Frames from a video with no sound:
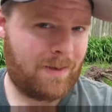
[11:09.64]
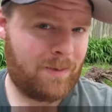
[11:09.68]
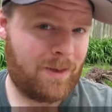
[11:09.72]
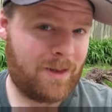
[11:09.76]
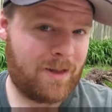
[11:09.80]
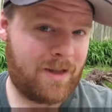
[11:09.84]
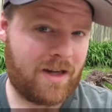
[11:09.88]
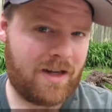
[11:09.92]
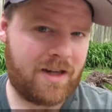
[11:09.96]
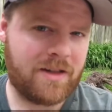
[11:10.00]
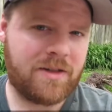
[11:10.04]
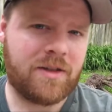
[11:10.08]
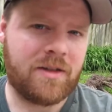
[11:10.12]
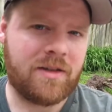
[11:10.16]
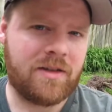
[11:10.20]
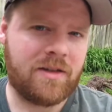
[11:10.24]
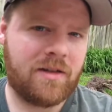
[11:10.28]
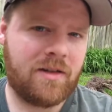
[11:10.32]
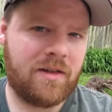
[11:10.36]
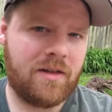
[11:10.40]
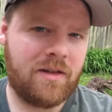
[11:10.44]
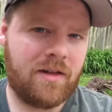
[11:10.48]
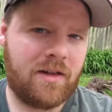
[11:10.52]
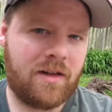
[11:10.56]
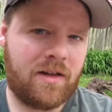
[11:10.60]
I will caution,
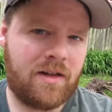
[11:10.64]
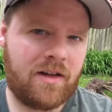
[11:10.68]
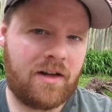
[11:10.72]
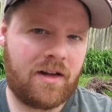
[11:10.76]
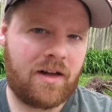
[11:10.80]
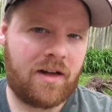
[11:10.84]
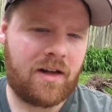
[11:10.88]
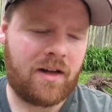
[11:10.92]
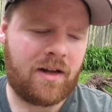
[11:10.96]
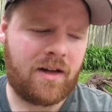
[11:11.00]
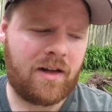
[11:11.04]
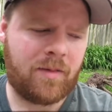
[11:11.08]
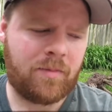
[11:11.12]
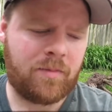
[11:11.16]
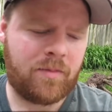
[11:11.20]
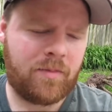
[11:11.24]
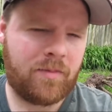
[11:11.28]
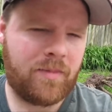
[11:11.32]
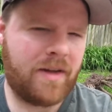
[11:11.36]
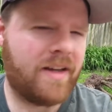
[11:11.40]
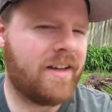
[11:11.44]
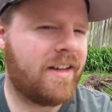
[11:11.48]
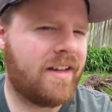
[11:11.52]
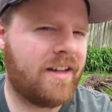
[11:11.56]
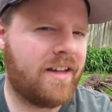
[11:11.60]
uh,
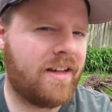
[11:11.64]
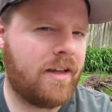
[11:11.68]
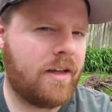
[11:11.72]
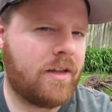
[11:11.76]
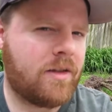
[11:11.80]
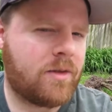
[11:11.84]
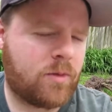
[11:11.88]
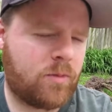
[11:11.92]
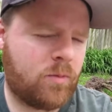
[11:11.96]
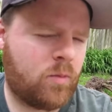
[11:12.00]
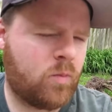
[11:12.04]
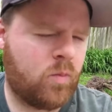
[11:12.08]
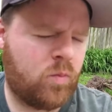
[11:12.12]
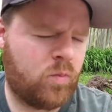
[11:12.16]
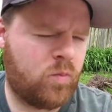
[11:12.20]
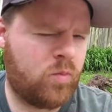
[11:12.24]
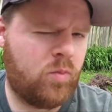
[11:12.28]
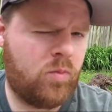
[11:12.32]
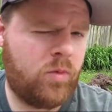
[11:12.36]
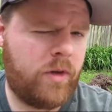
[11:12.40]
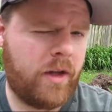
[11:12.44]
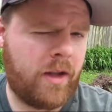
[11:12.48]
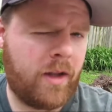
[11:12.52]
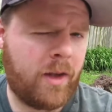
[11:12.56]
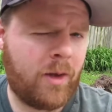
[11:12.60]
it's
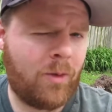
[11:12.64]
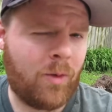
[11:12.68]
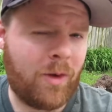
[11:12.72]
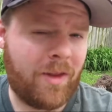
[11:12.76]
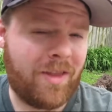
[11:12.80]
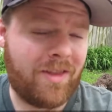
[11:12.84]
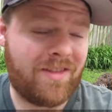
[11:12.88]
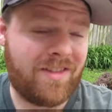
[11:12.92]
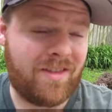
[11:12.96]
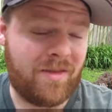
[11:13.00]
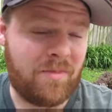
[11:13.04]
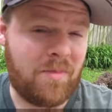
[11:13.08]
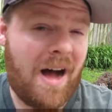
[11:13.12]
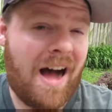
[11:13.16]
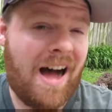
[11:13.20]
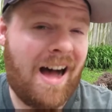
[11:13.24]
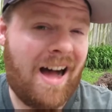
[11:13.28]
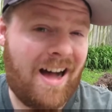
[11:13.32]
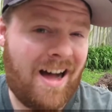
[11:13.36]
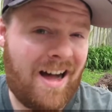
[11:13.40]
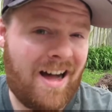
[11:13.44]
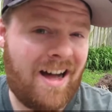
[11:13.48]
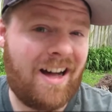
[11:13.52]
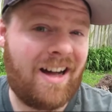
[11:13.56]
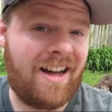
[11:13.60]
dealing with some
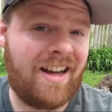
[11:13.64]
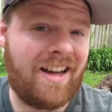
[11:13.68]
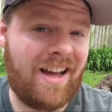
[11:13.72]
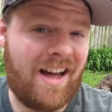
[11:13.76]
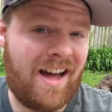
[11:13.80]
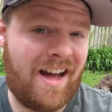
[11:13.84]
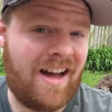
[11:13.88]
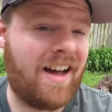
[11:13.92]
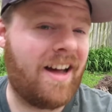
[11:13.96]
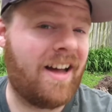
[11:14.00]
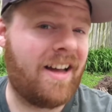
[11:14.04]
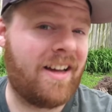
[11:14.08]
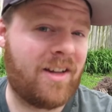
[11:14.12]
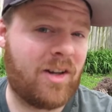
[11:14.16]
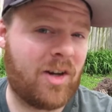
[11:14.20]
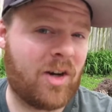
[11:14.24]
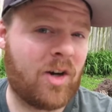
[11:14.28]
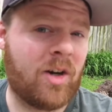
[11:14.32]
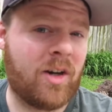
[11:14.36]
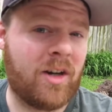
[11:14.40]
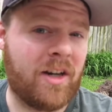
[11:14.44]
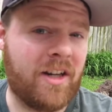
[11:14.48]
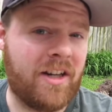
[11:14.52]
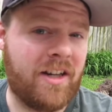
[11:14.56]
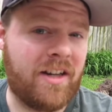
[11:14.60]
high, high
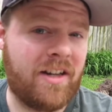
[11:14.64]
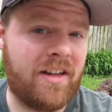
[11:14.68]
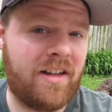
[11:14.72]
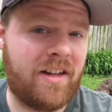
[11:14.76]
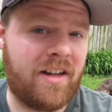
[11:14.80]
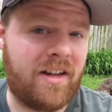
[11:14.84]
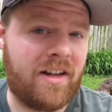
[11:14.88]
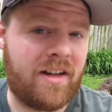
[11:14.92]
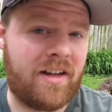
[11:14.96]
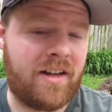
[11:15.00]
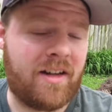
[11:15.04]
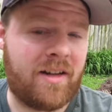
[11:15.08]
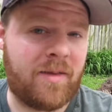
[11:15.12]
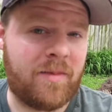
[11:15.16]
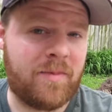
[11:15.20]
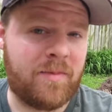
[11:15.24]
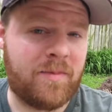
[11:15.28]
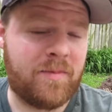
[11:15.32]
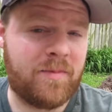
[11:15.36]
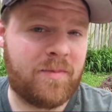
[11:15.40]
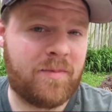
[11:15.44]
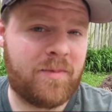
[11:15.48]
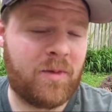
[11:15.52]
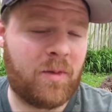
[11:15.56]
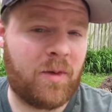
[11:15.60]
current,
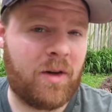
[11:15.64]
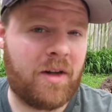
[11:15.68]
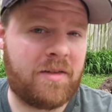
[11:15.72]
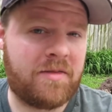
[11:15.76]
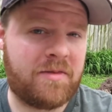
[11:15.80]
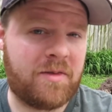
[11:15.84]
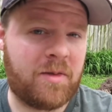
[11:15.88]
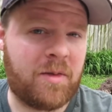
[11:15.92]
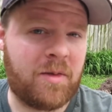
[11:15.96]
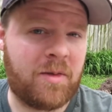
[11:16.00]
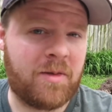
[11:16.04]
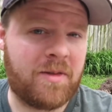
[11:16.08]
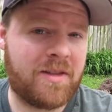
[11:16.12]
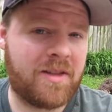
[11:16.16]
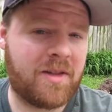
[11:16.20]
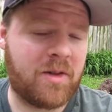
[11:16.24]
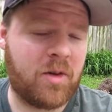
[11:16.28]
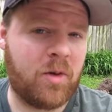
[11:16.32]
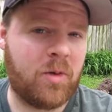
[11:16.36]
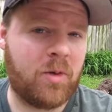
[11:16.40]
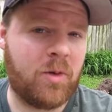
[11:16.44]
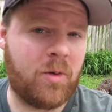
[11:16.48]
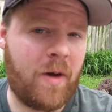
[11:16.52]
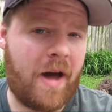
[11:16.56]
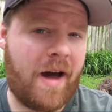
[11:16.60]
um, 12 volts.
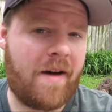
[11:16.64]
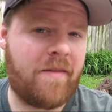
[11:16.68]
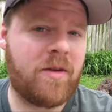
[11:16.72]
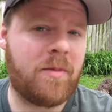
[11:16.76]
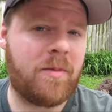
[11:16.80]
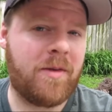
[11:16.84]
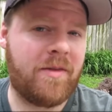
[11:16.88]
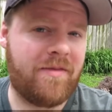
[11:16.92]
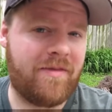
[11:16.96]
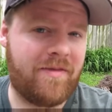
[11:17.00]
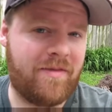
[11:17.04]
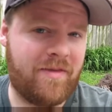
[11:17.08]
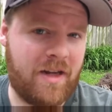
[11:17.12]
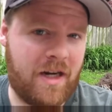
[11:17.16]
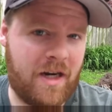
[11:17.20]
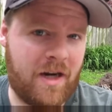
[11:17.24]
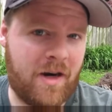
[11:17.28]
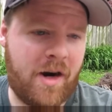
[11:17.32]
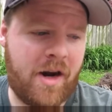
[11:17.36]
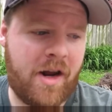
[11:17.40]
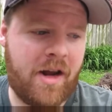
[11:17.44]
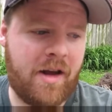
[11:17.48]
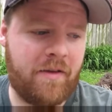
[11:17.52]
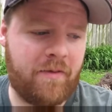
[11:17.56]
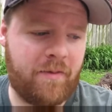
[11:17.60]
So you have to be
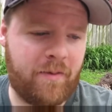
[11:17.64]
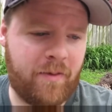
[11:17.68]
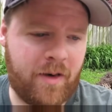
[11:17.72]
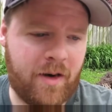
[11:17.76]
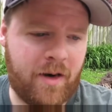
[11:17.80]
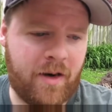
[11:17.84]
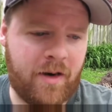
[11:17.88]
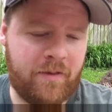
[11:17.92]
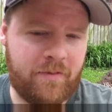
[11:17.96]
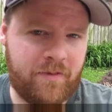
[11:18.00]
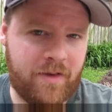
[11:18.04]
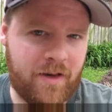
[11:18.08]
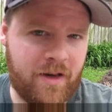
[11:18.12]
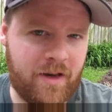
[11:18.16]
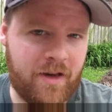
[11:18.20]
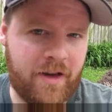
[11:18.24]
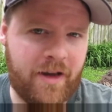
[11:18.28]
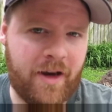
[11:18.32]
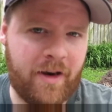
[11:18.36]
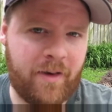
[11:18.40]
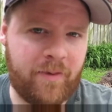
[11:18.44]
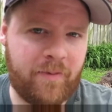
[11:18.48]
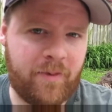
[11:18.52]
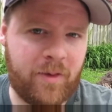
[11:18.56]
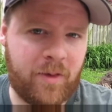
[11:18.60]
very, very, very
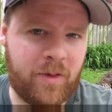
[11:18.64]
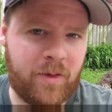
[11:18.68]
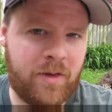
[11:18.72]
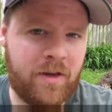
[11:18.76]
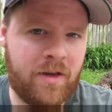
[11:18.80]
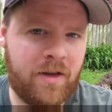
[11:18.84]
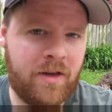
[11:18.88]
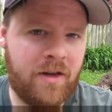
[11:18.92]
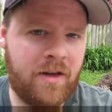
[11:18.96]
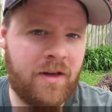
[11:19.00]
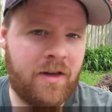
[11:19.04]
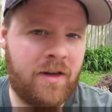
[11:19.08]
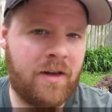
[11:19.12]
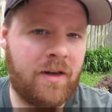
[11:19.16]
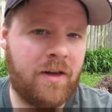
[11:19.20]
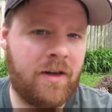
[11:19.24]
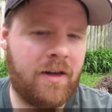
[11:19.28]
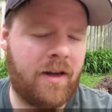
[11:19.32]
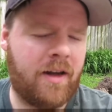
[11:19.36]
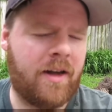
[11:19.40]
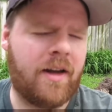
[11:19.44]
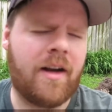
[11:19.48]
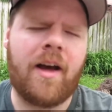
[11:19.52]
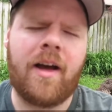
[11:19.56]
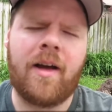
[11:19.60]
careful.
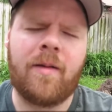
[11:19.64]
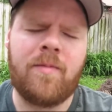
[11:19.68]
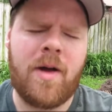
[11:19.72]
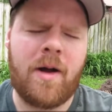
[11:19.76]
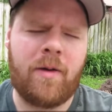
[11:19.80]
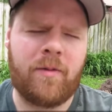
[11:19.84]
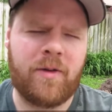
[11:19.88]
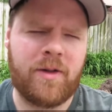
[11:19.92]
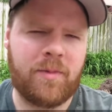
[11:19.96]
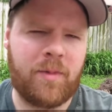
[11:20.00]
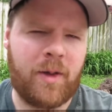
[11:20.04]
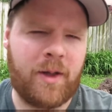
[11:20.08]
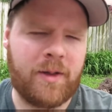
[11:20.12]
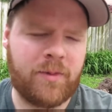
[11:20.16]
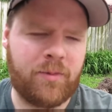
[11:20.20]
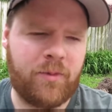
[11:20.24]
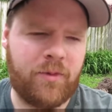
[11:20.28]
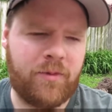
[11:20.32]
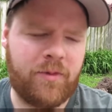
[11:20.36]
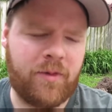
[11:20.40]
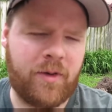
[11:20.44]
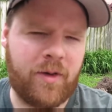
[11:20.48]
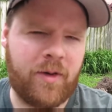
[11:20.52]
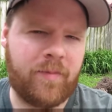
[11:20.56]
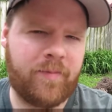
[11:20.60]
And I'm not responsible
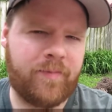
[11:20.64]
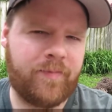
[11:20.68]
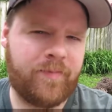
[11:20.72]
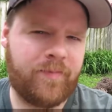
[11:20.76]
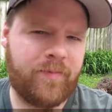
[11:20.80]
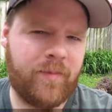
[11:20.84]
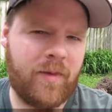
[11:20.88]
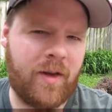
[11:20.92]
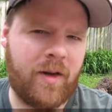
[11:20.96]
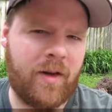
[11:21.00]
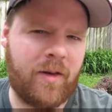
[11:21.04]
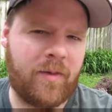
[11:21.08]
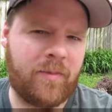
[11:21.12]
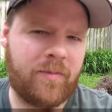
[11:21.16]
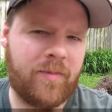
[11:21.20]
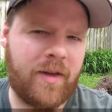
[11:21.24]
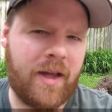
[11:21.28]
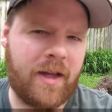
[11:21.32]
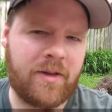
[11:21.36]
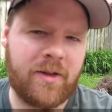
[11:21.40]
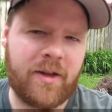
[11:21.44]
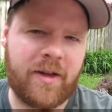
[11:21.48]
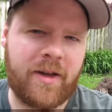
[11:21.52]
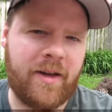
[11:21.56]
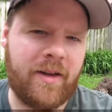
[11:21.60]
for, you know,
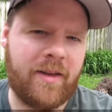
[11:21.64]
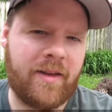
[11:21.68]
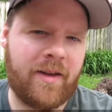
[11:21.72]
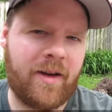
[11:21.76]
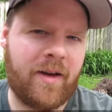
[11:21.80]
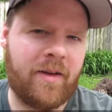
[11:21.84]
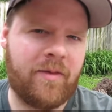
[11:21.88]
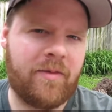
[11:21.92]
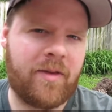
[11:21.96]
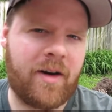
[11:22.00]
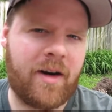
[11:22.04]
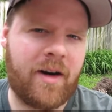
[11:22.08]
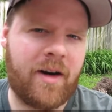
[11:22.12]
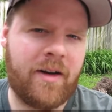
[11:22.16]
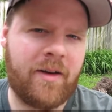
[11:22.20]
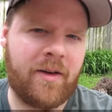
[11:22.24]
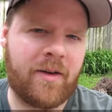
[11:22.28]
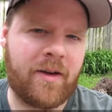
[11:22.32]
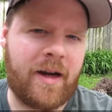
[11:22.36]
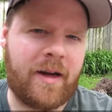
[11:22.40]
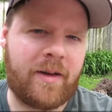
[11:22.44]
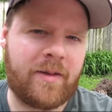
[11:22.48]
catching anything on fire at your